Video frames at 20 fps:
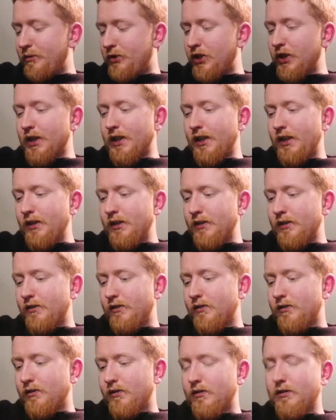G
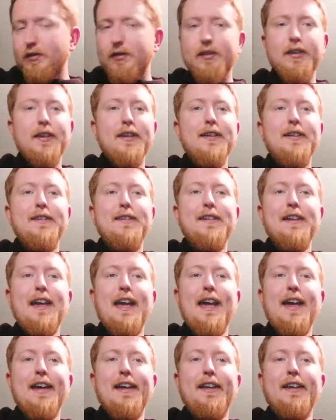to
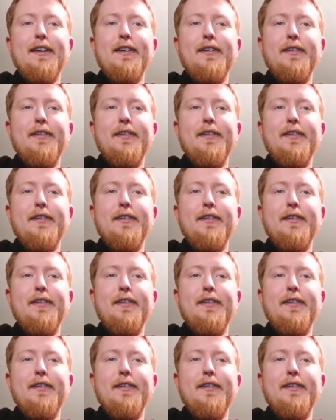A.